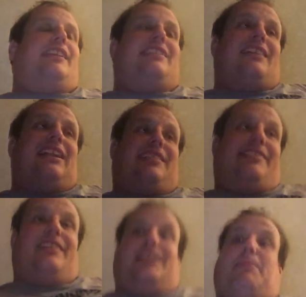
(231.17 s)
it's not
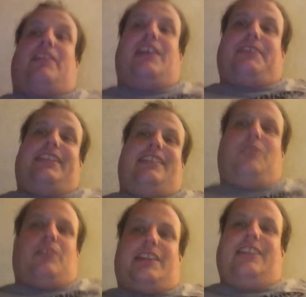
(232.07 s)
necessarily about
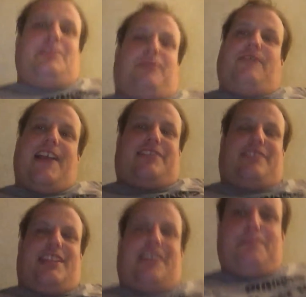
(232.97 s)
everything working to
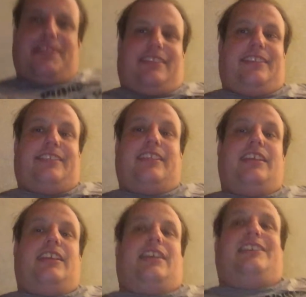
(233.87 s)
perfection at a business.
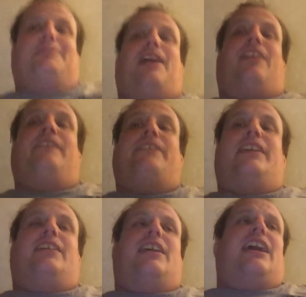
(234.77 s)
It's about
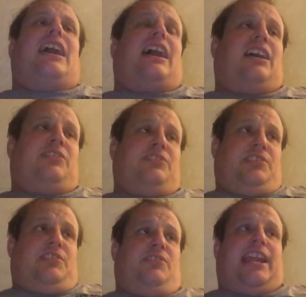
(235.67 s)
how do
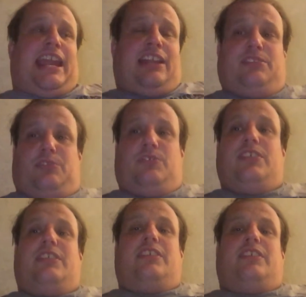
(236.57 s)
you handle,
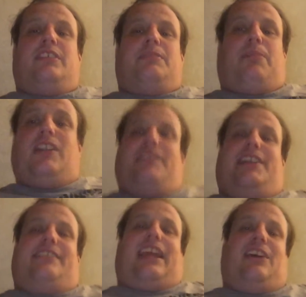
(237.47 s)
part of
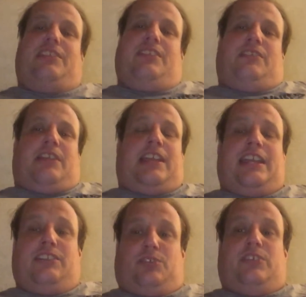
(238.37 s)
it is how do you
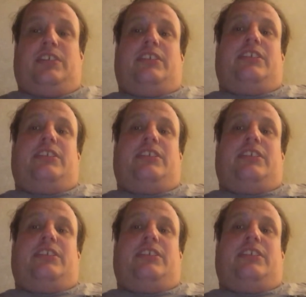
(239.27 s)
handle